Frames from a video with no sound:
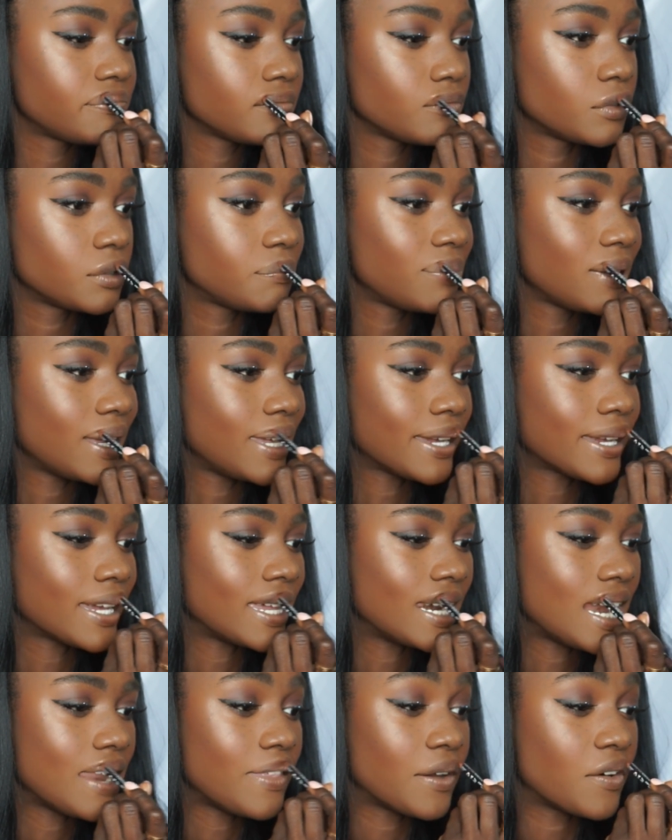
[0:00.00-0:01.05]
would pick
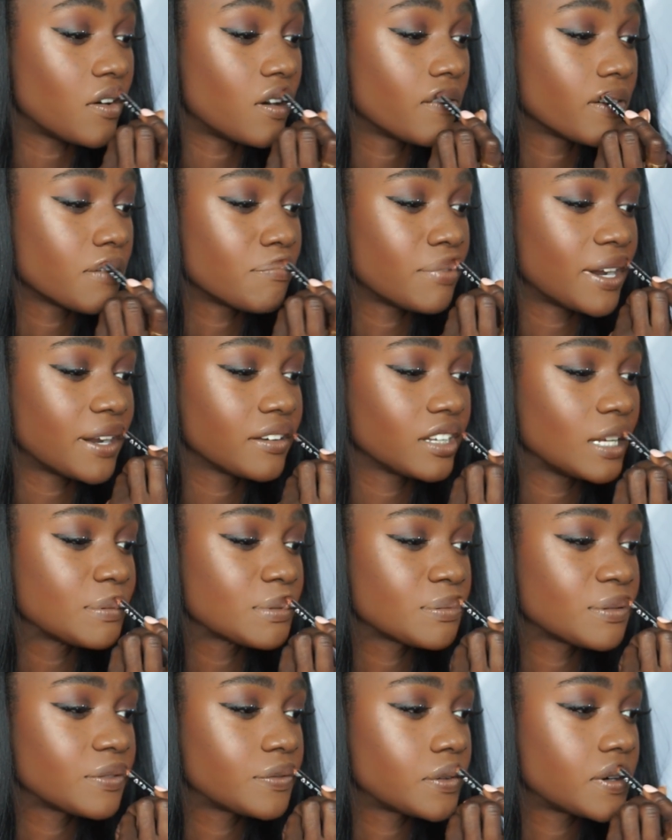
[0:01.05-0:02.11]
anything over brown
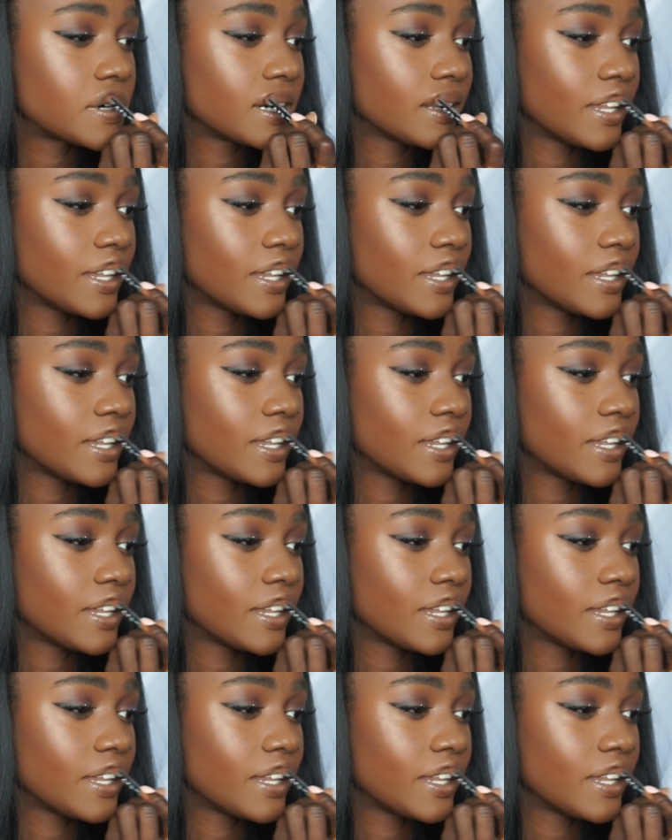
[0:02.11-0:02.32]
lips before.